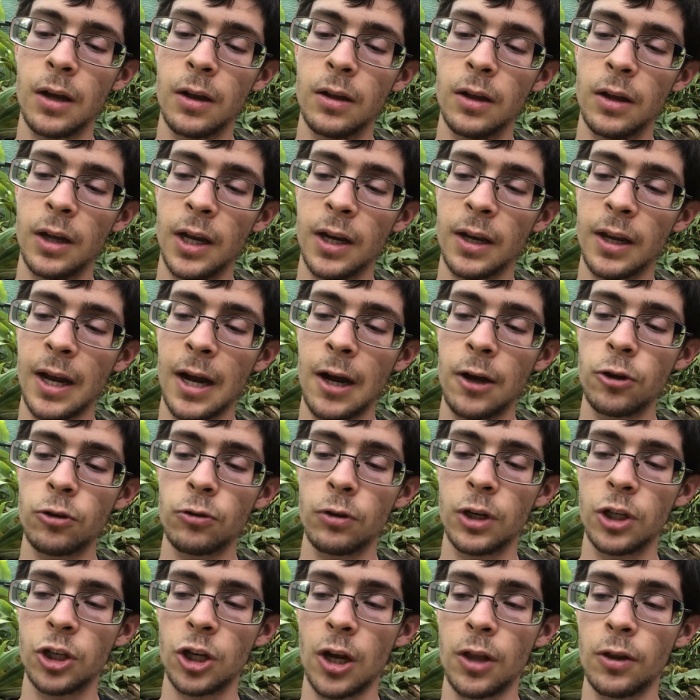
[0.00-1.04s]
encounter
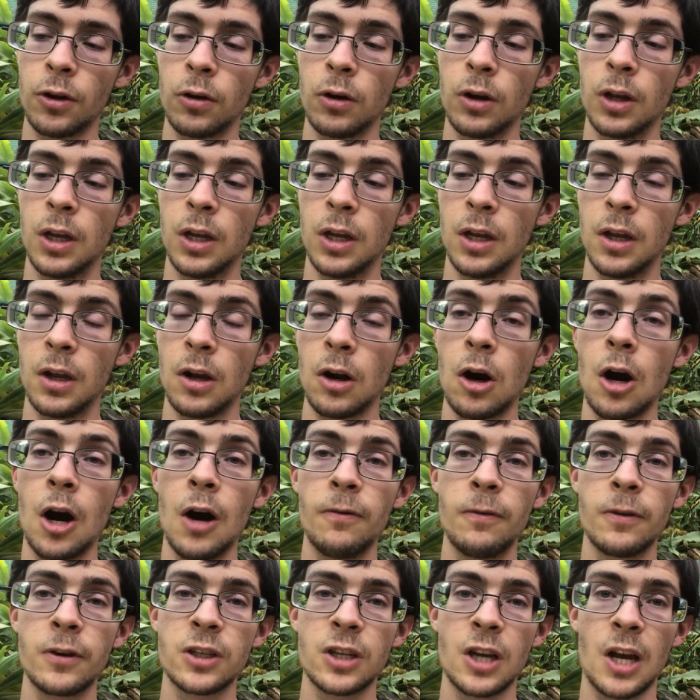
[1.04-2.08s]
each other.
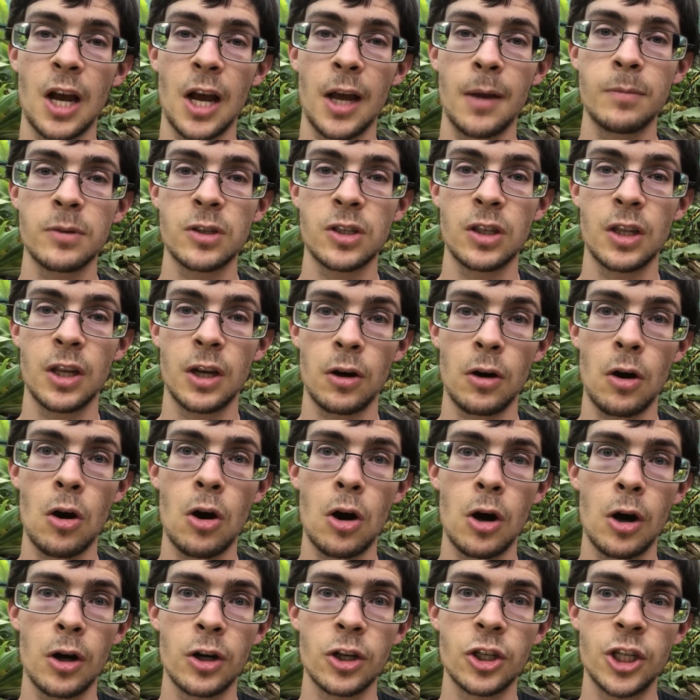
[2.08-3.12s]
Oftentimes, there
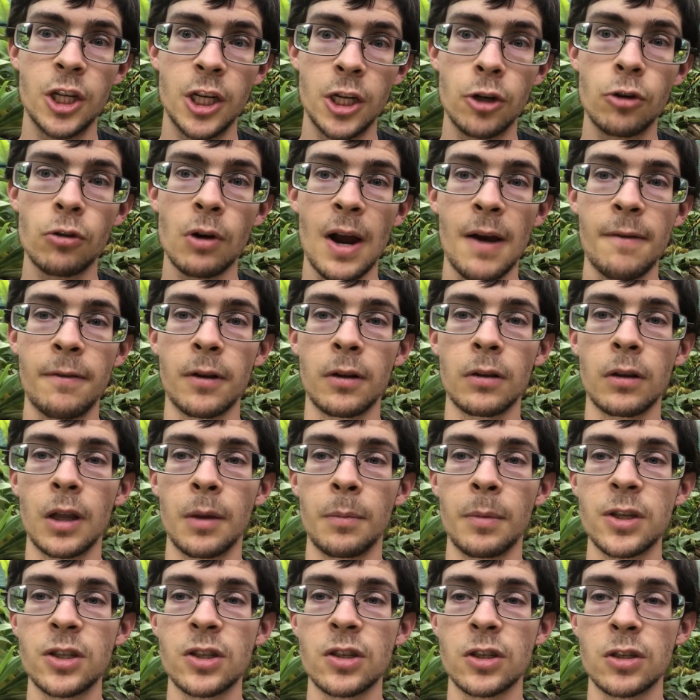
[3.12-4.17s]
are geographic
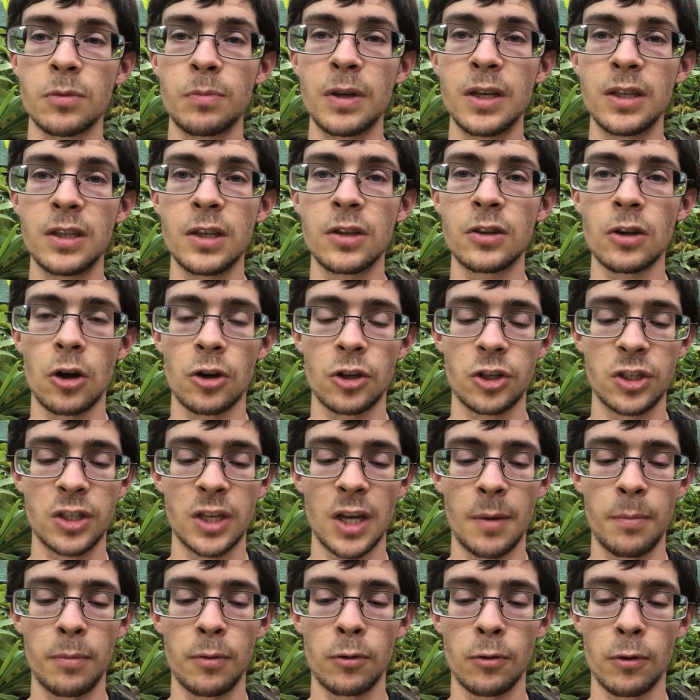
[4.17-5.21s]
limits. The species are
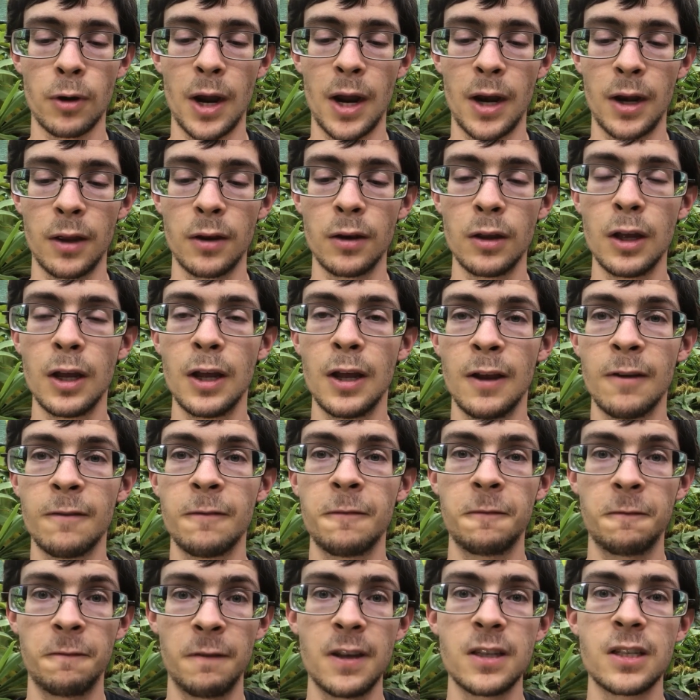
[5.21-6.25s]
separated
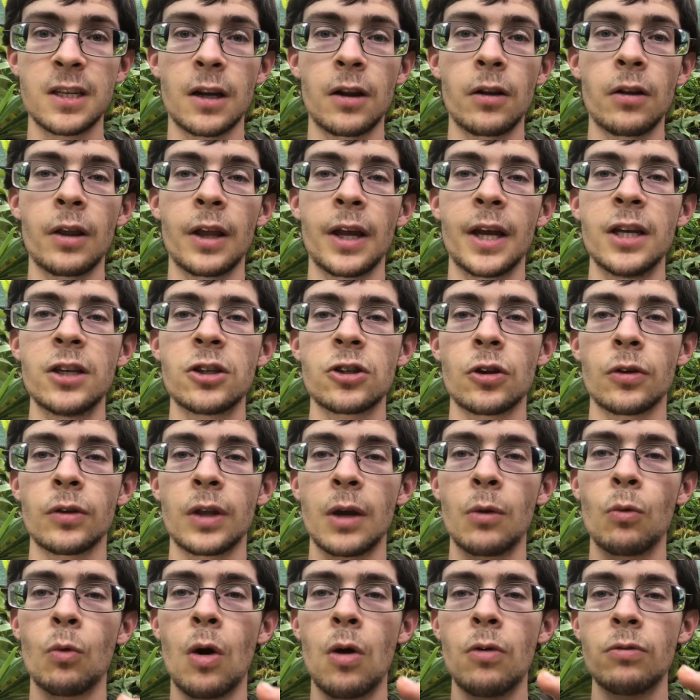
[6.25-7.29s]
physically, so they
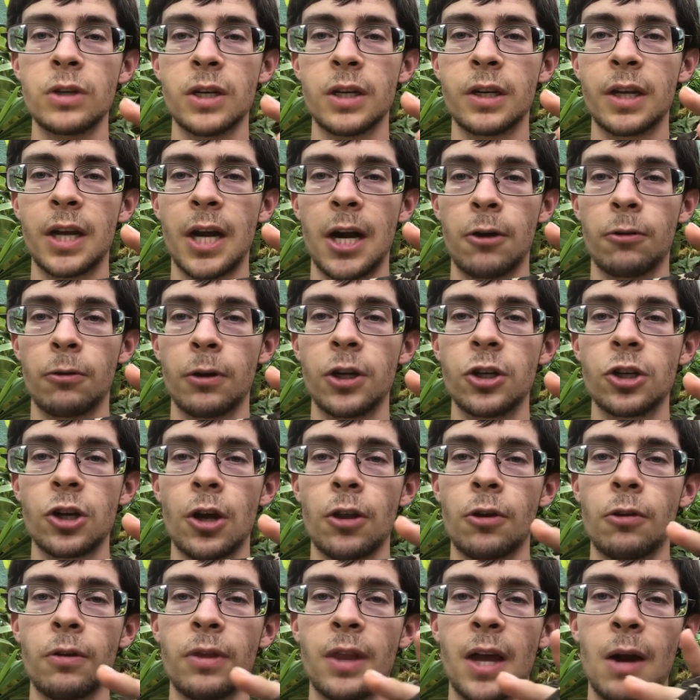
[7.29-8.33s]
won't encounter each
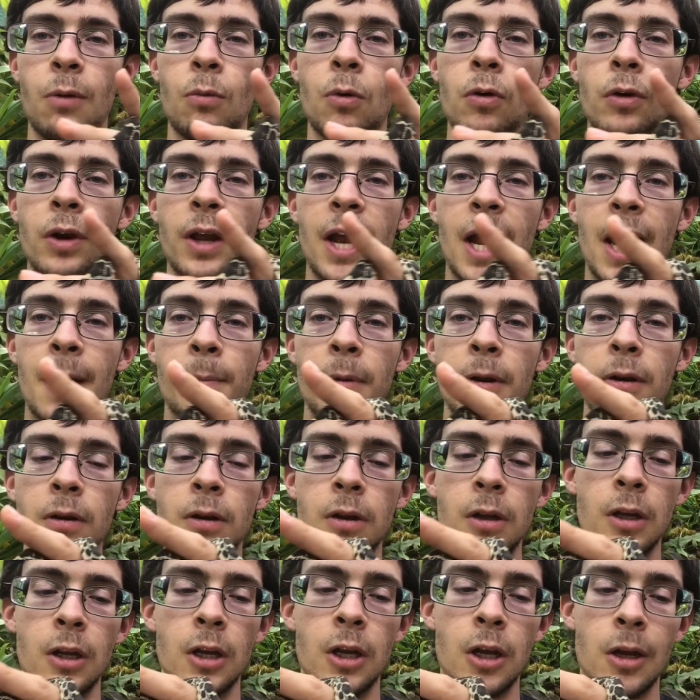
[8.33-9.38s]
other, and that won't happen.
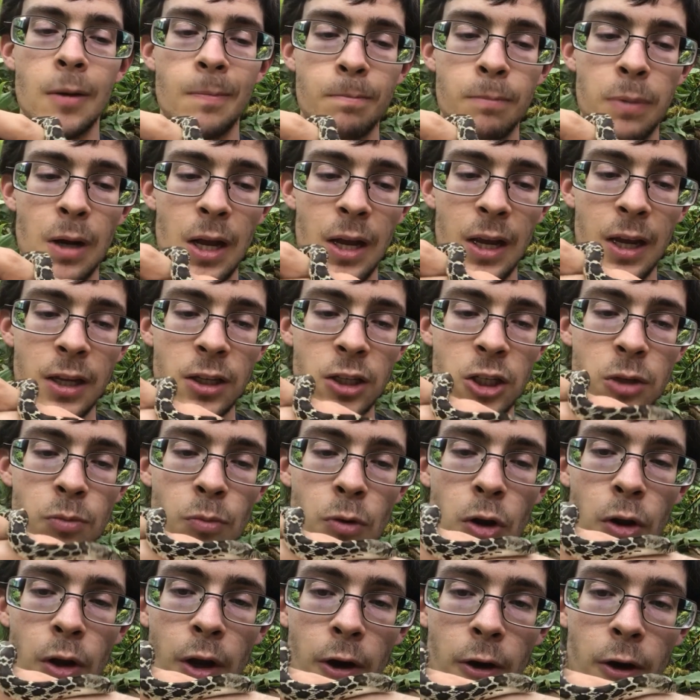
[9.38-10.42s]
But in
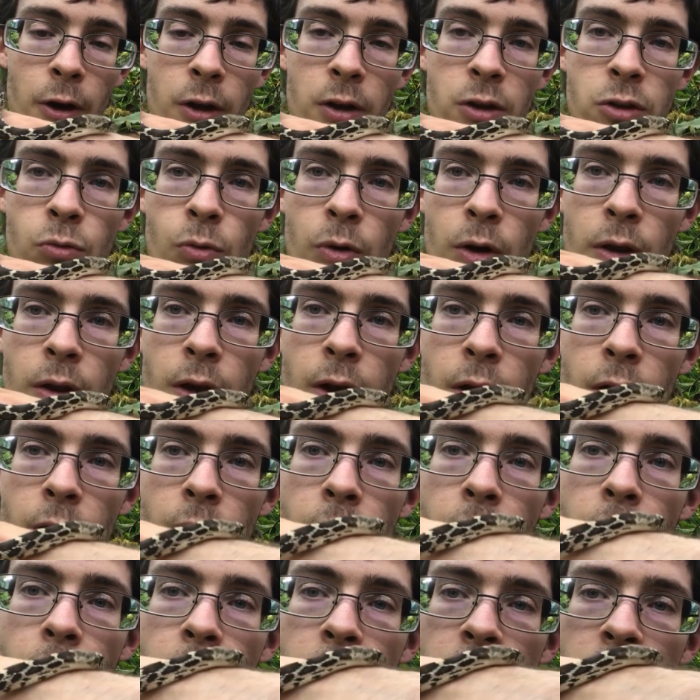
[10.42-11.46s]
small areas where
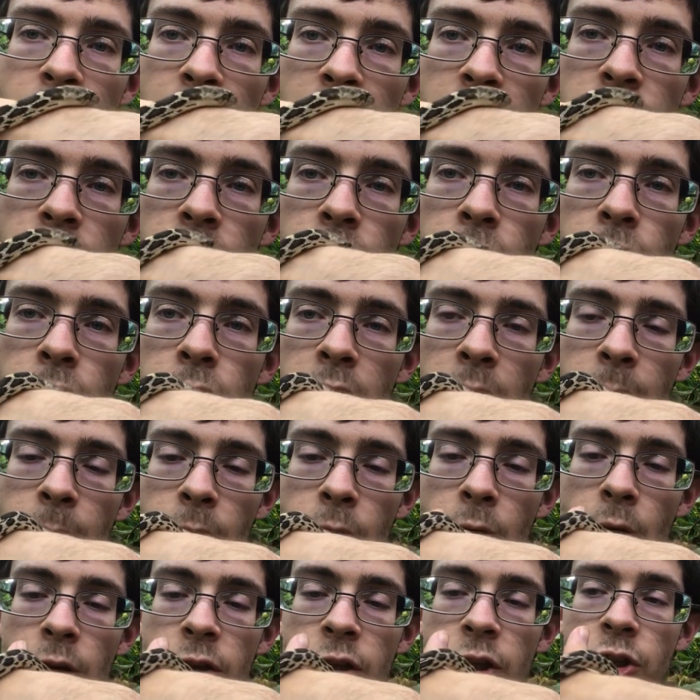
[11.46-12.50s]
they do come
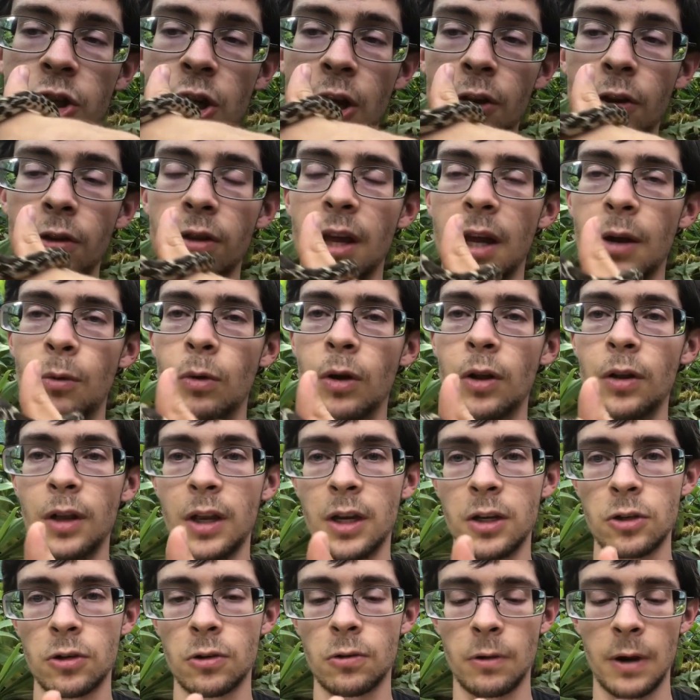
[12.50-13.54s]
across each other, they will
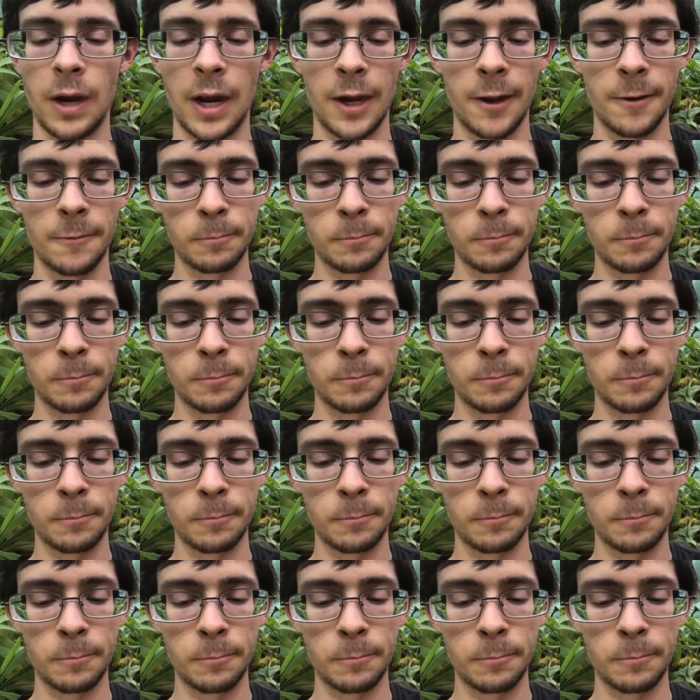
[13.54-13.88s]
integrate.